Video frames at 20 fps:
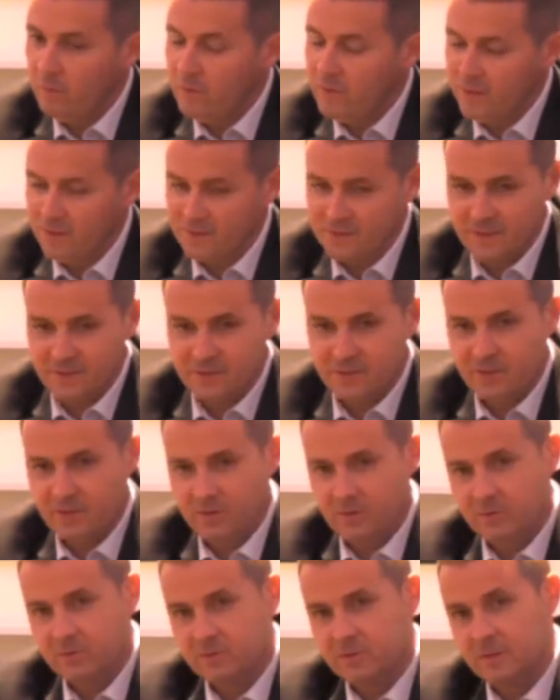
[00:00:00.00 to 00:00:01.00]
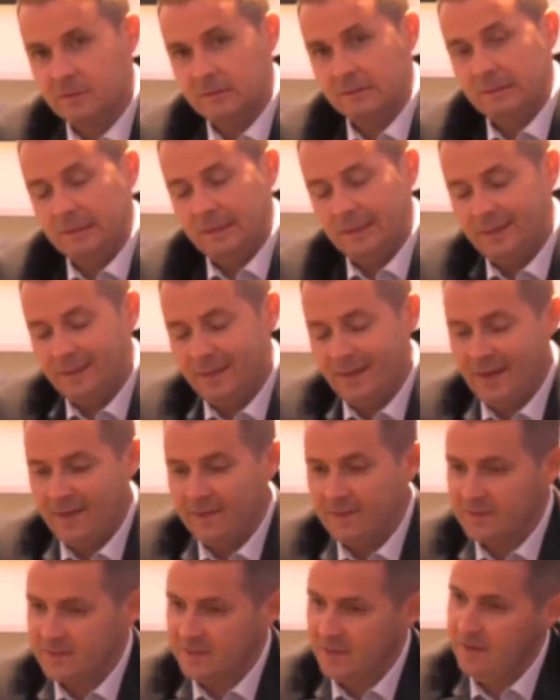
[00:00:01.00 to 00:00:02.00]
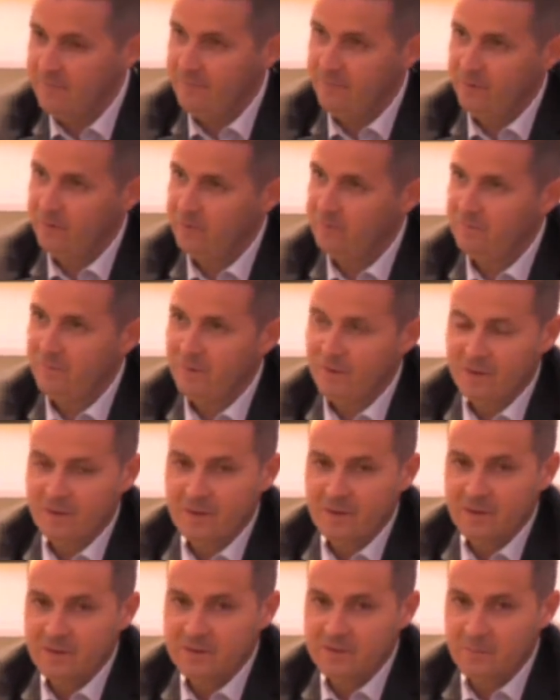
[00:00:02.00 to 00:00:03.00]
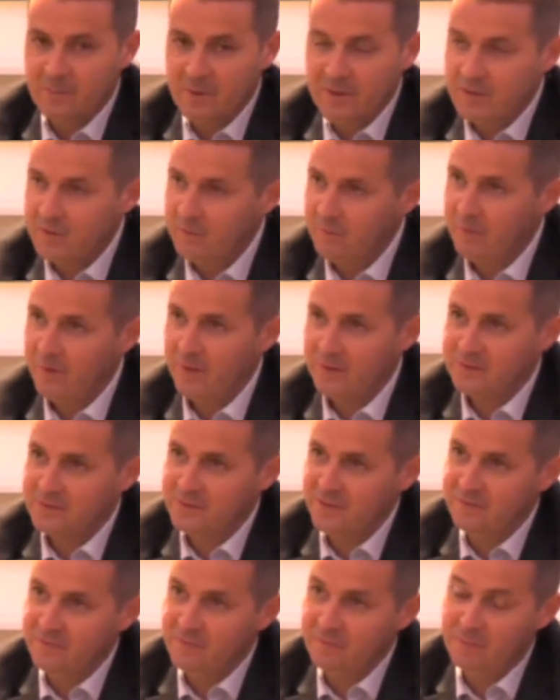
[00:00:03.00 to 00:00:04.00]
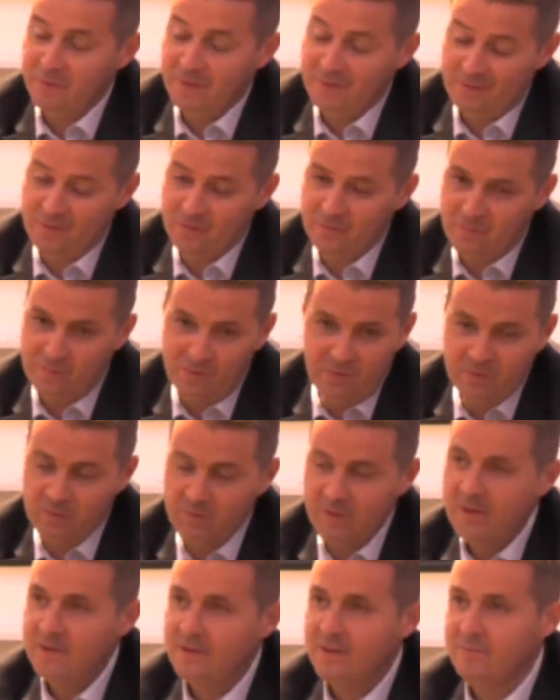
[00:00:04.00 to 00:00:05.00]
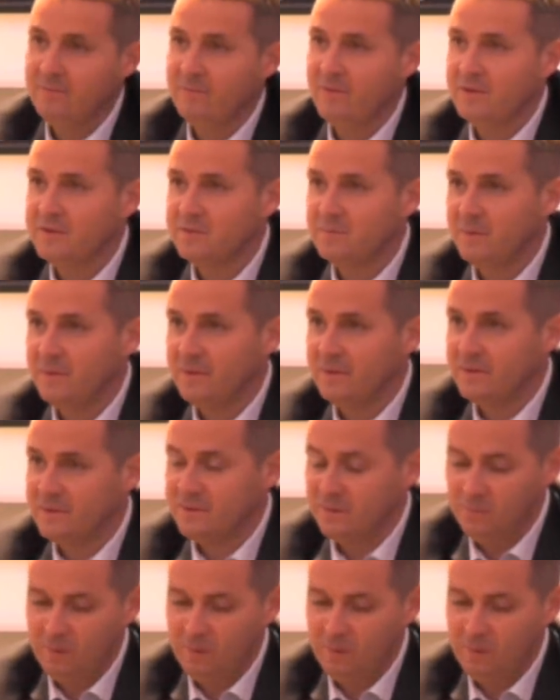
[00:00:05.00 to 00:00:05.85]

Well, yes, it's huge. At this level, to be competitive and you need investment, so